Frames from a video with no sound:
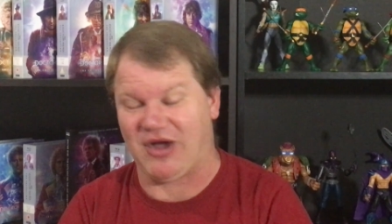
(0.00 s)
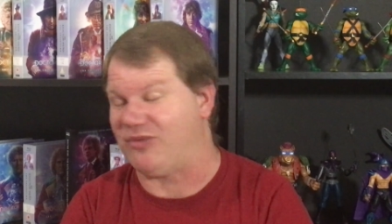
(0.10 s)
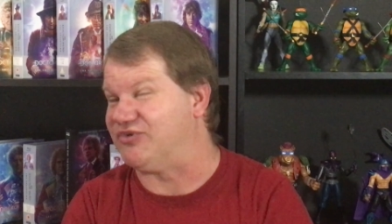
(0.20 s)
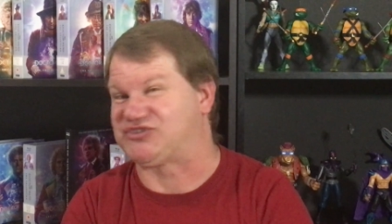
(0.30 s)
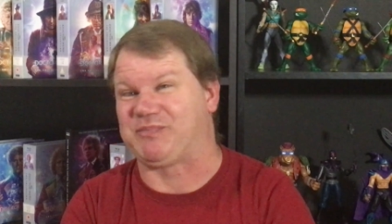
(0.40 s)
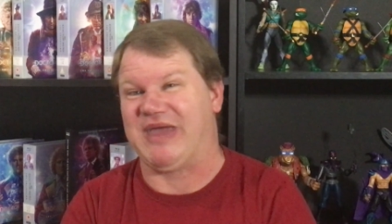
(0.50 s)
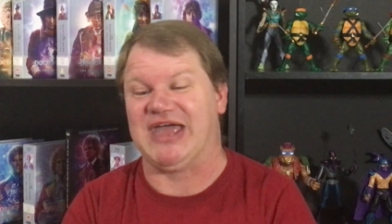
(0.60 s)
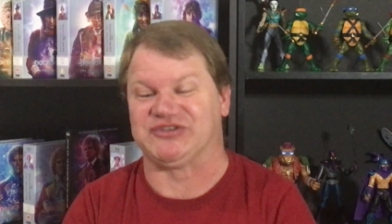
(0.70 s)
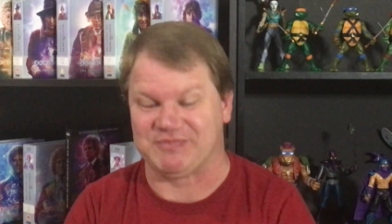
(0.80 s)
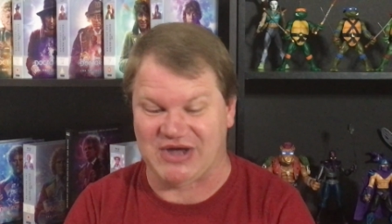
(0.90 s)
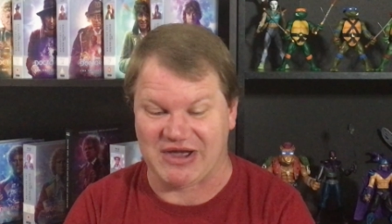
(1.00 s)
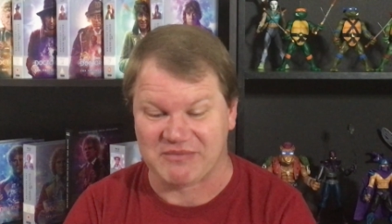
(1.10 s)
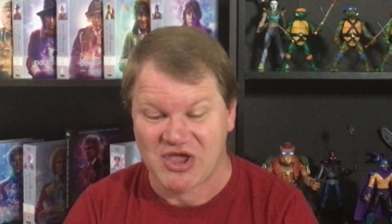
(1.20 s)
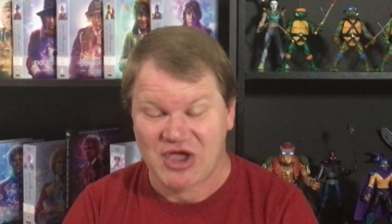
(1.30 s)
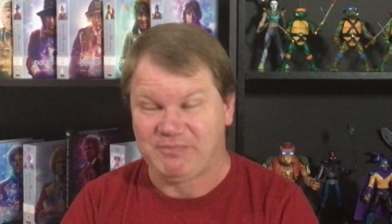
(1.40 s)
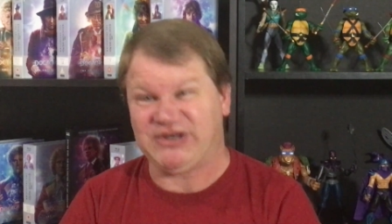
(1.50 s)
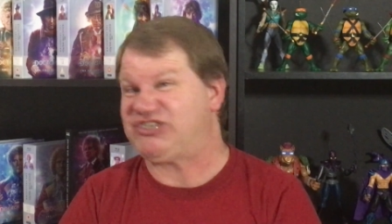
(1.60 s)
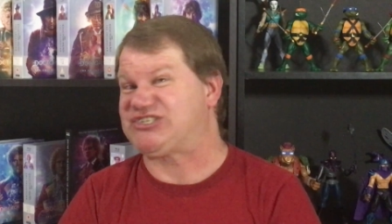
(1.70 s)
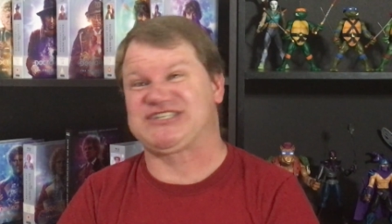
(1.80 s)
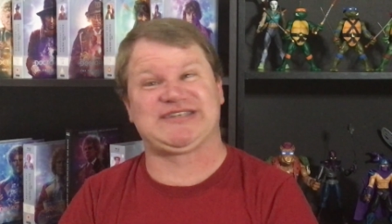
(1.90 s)
almost a pantomime. But
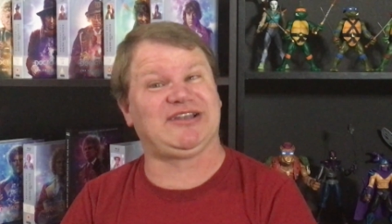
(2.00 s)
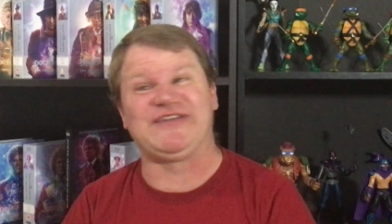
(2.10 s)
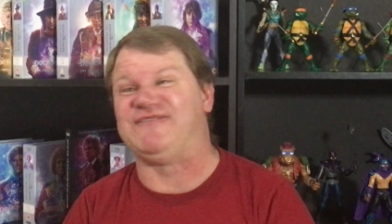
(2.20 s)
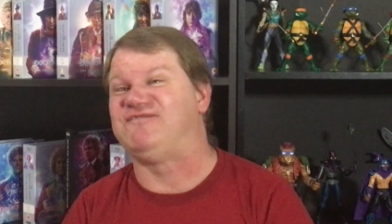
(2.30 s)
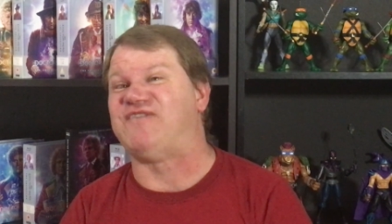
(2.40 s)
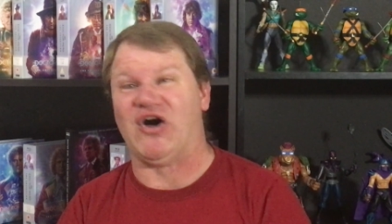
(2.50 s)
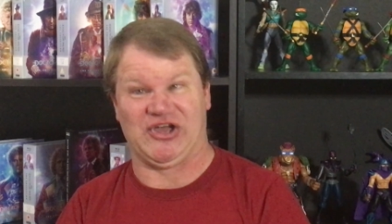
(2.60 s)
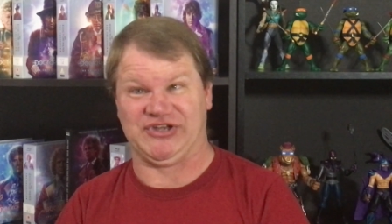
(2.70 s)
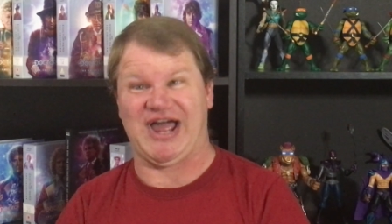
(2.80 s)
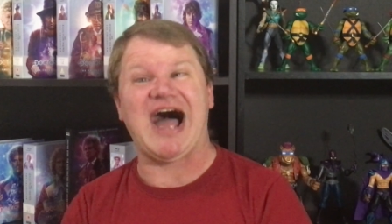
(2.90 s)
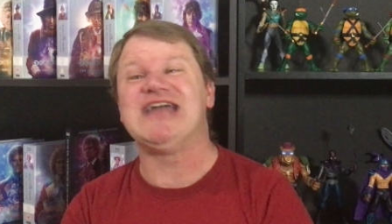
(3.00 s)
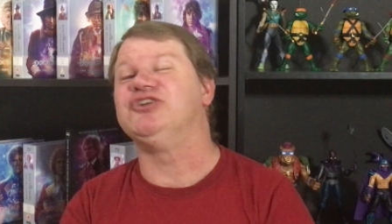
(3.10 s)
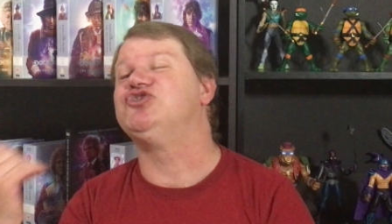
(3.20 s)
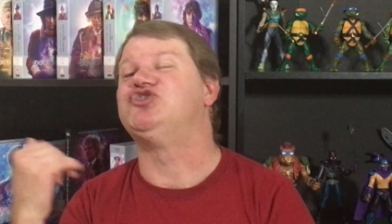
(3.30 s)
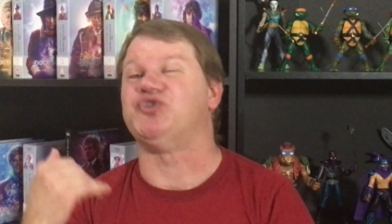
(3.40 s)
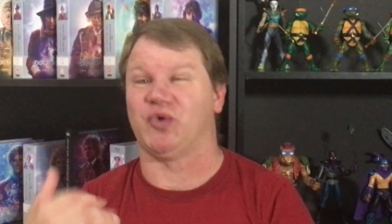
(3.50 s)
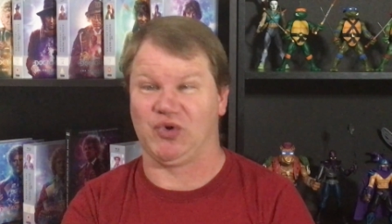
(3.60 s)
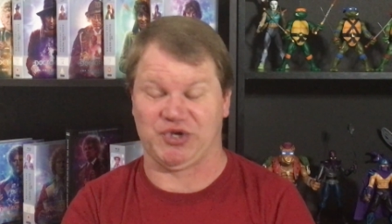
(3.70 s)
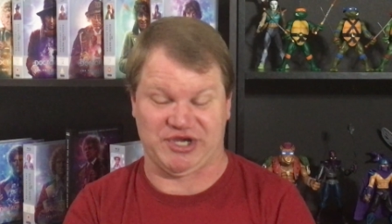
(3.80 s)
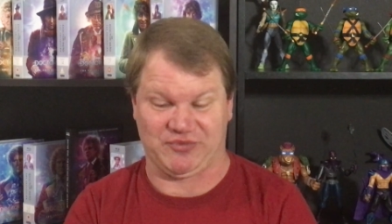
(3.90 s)
it's silly fun. I
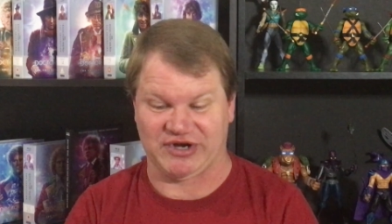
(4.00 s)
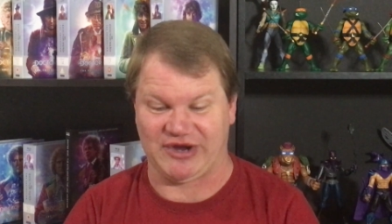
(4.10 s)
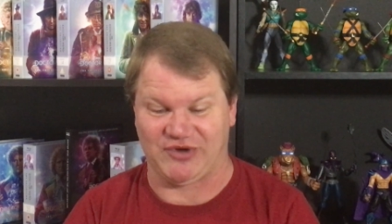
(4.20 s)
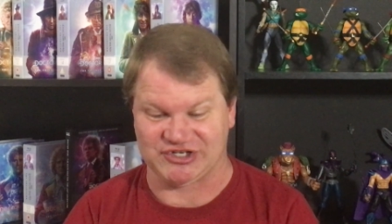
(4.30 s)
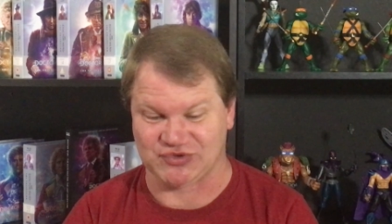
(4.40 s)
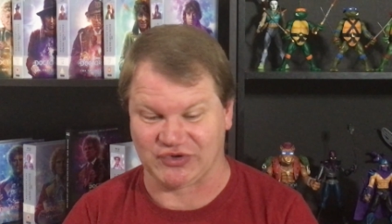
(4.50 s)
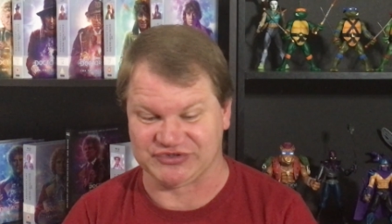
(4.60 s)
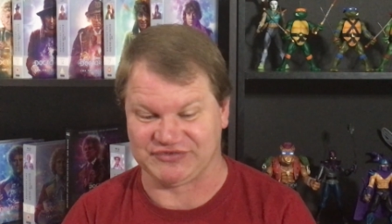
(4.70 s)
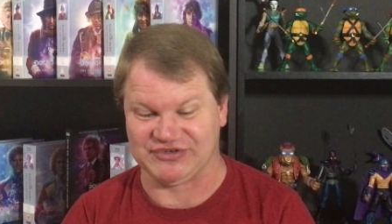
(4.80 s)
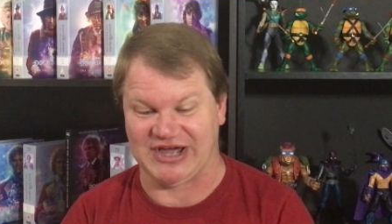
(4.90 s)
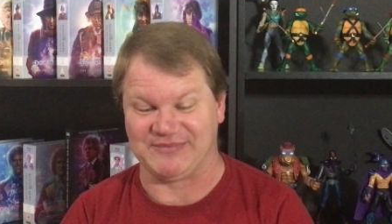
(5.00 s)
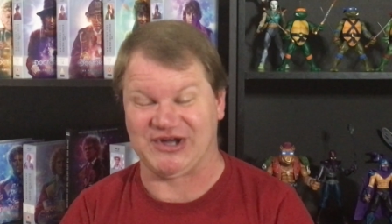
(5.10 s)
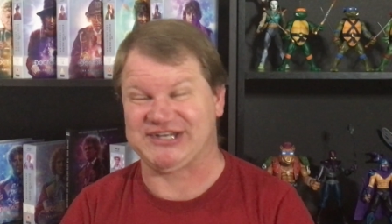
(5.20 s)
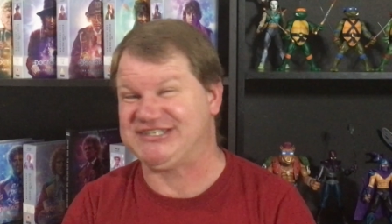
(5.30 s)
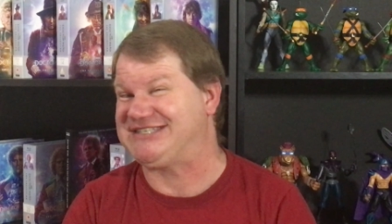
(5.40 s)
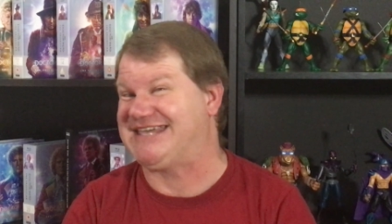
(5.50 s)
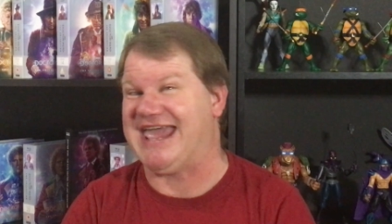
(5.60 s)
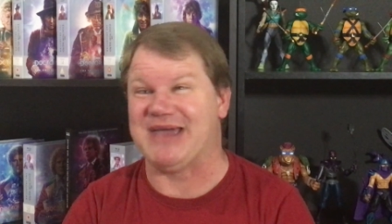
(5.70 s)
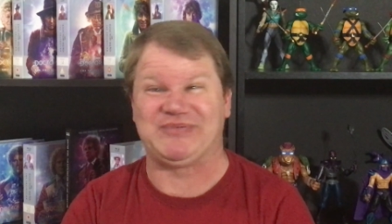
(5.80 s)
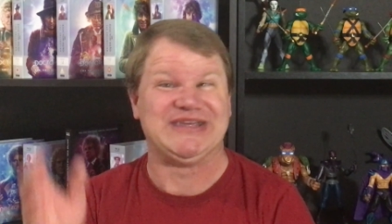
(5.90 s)
enjoy when I watch Horns of Nimon because it's
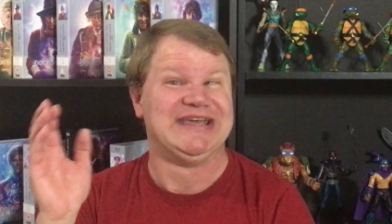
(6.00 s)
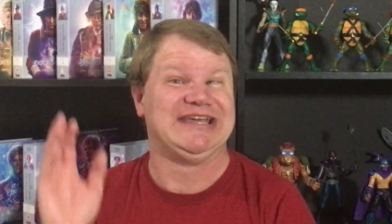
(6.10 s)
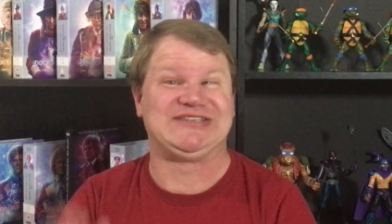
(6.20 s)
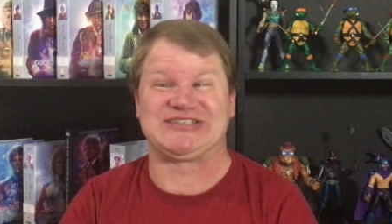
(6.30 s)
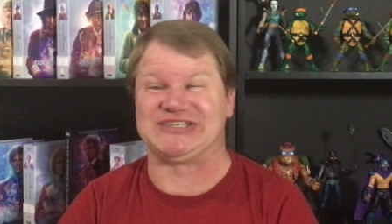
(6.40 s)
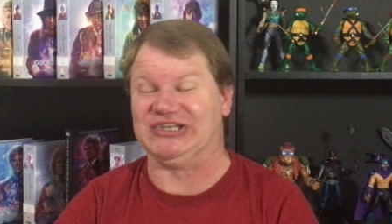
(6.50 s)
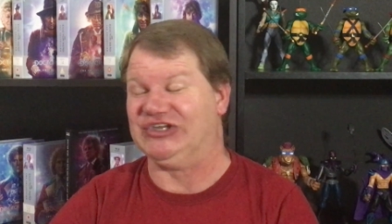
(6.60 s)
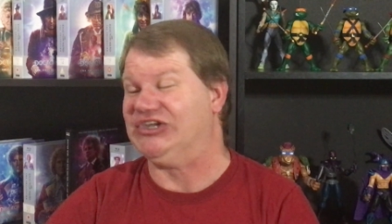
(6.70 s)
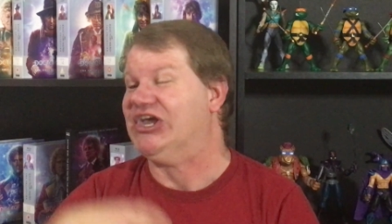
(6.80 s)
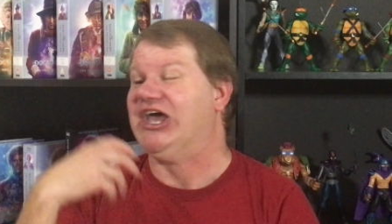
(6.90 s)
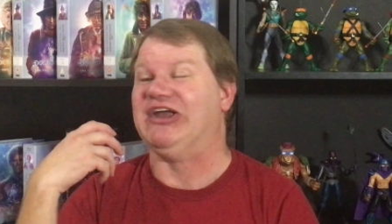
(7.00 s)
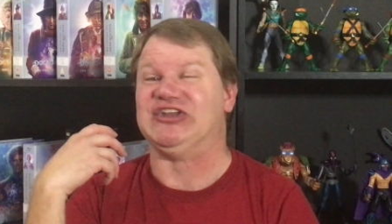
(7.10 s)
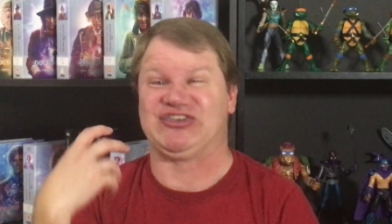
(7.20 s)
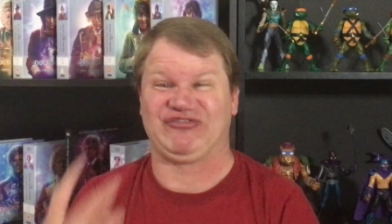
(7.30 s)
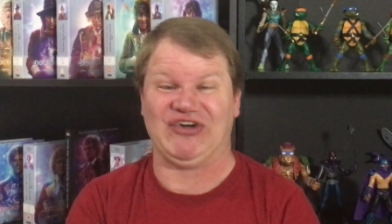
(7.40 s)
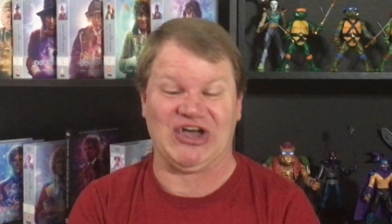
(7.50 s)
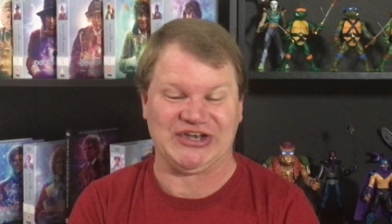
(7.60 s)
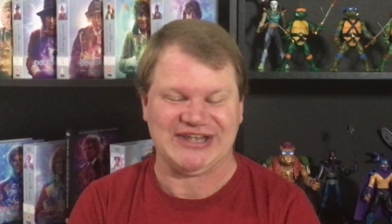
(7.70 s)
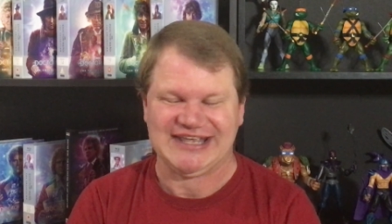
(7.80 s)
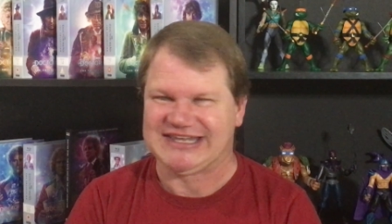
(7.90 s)
campy, it's silly, and it's
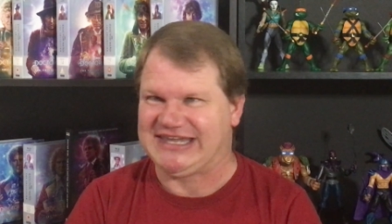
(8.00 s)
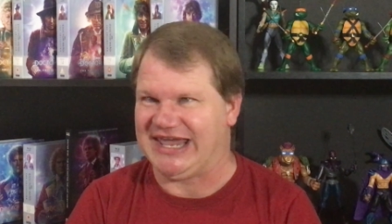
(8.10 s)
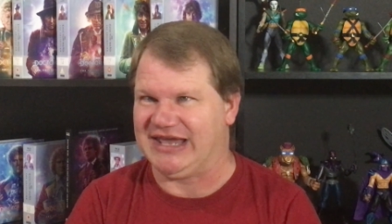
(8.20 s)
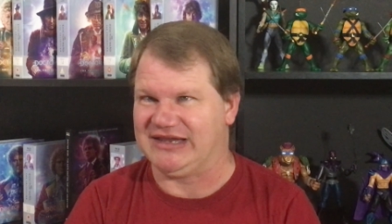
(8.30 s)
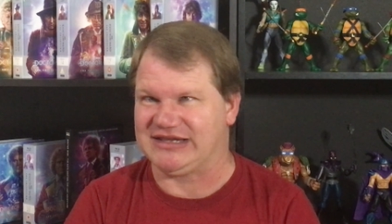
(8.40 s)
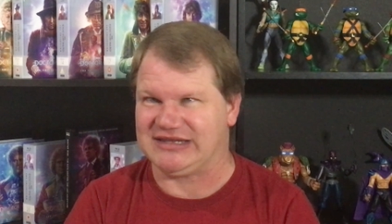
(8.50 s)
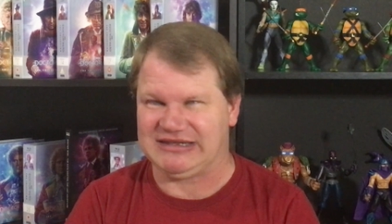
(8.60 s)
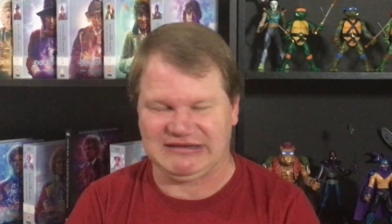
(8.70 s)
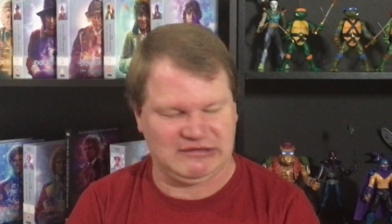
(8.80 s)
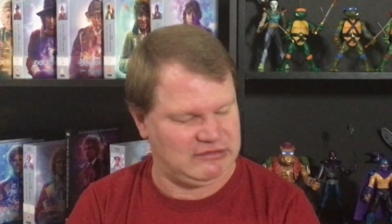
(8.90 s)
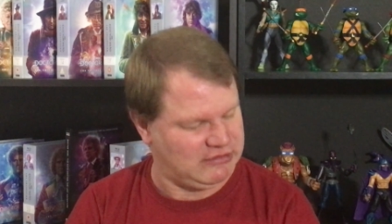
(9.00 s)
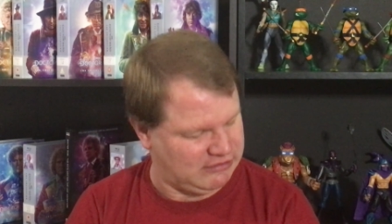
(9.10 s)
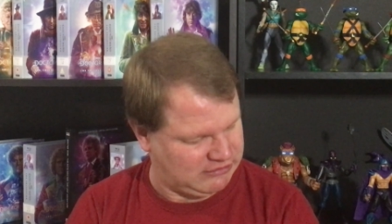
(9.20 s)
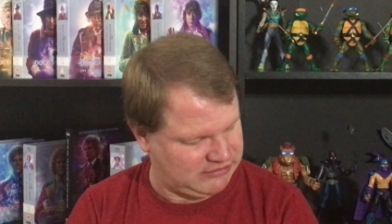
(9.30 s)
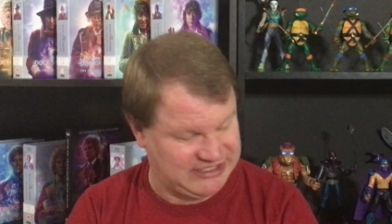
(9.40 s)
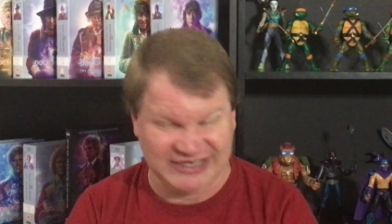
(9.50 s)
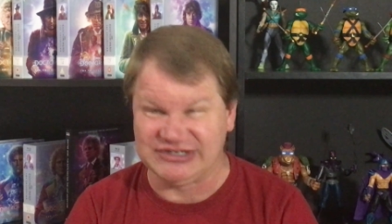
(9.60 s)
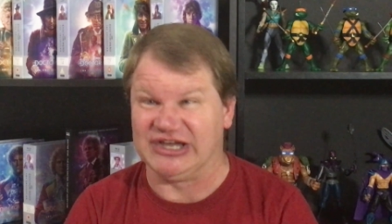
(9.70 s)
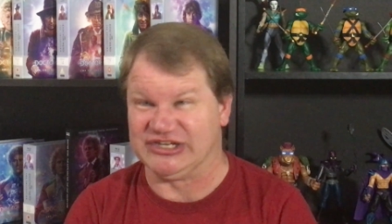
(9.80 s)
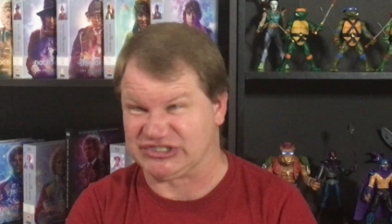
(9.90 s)
fun. Can't, uh,
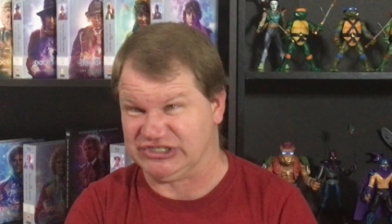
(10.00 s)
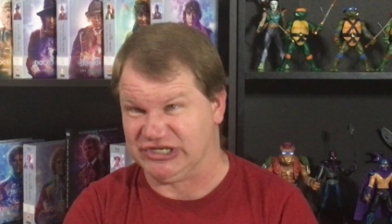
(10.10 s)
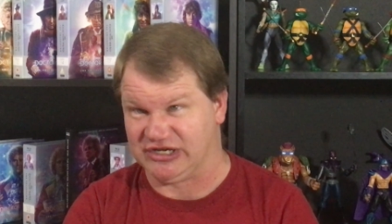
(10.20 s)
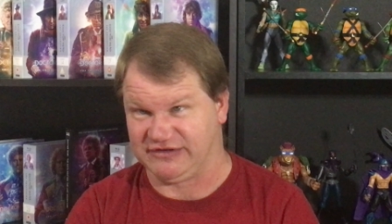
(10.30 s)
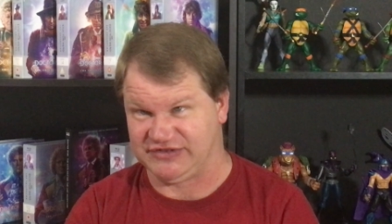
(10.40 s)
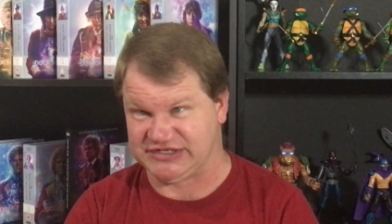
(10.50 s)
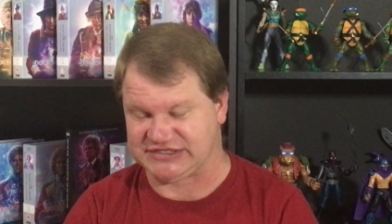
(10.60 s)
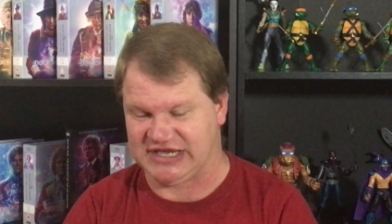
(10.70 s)
Kinda is none of these